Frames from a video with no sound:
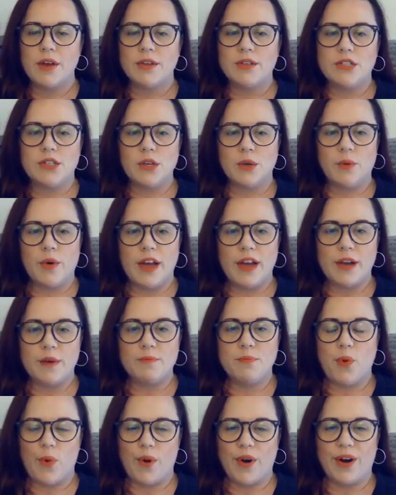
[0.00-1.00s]

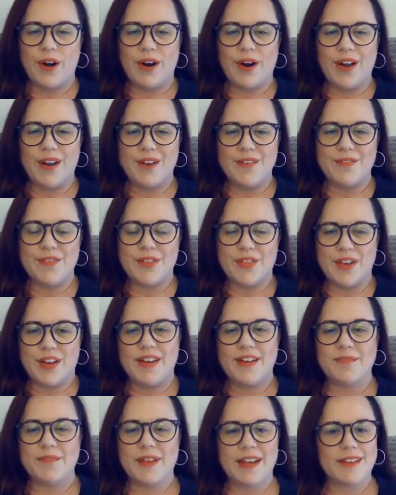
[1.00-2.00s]
doing more of
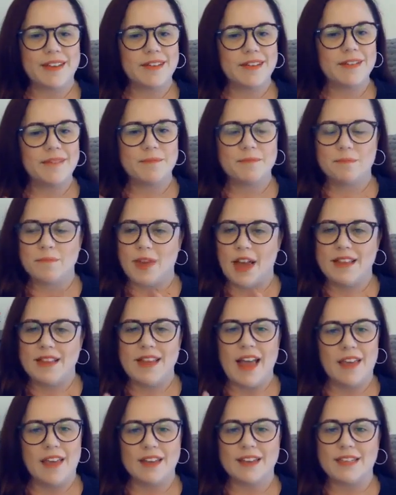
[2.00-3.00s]
the
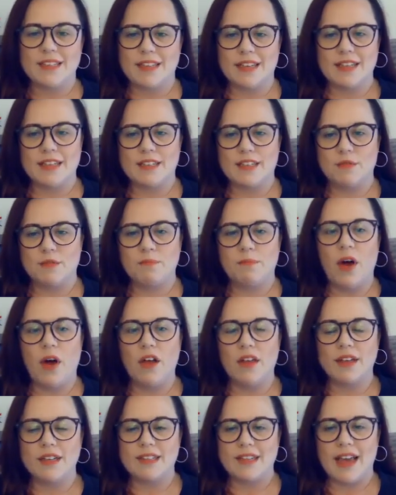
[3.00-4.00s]
analysis and
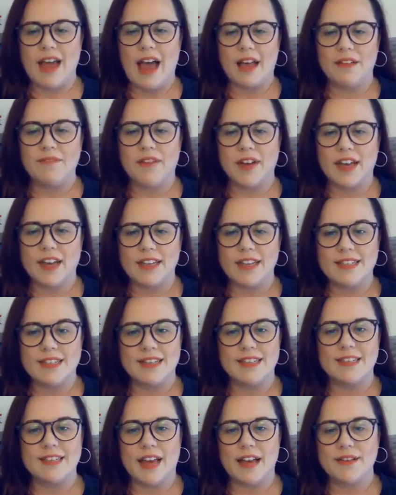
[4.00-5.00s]
policy
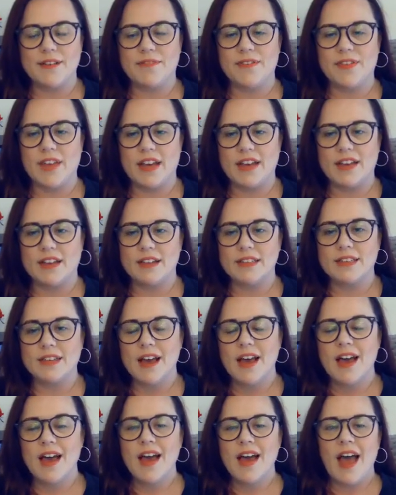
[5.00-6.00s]
advocacy side of things.
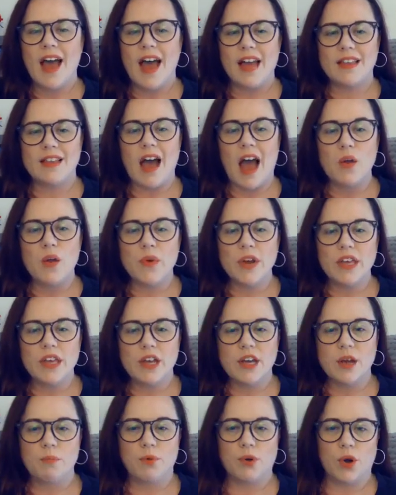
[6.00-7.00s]
And I
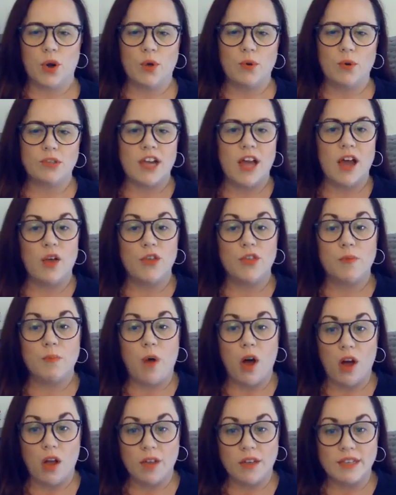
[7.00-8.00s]
really approach health
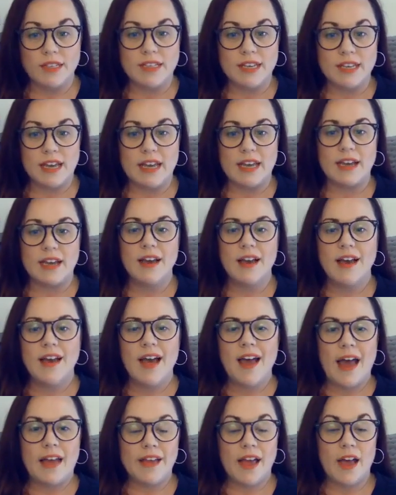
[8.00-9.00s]
policy
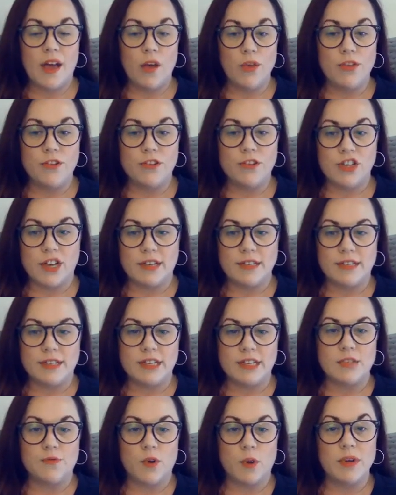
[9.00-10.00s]
and health
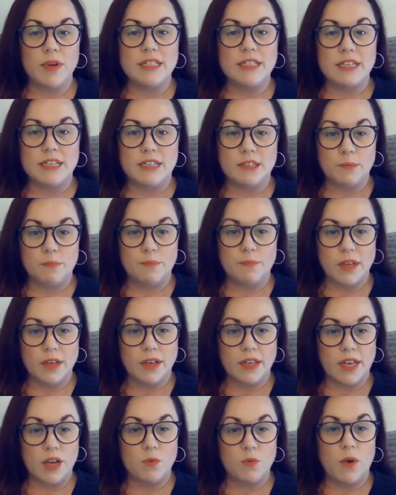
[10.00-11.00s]
justice from a
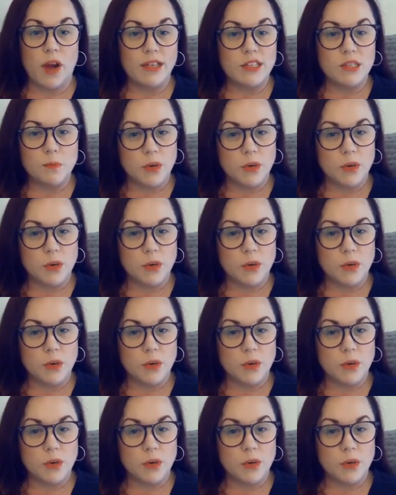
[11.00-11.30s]
disability rights